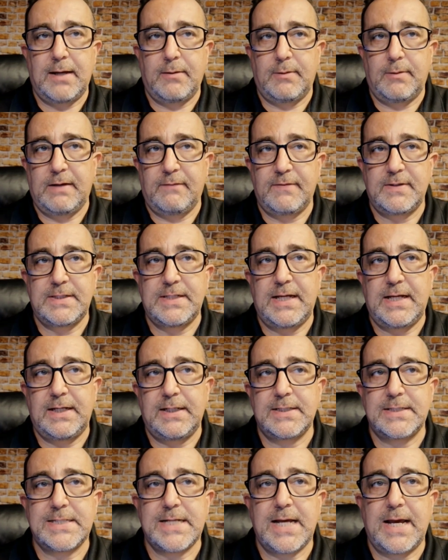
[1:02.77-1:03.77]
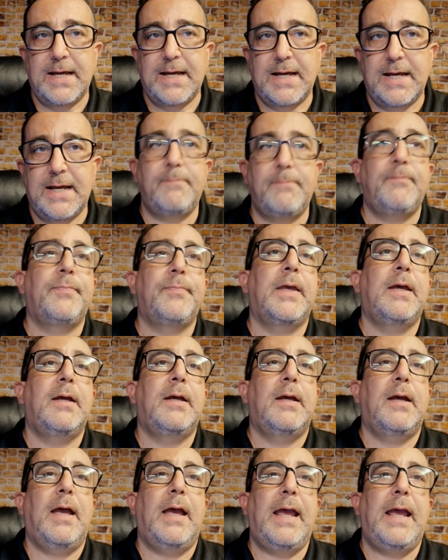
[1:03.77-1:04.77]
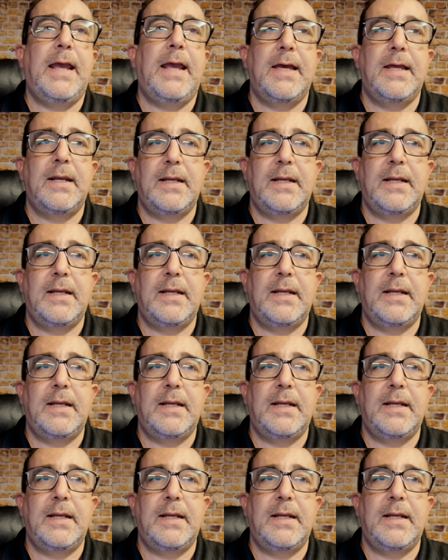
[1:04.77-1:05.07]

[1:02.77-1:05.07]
We have a date and time, and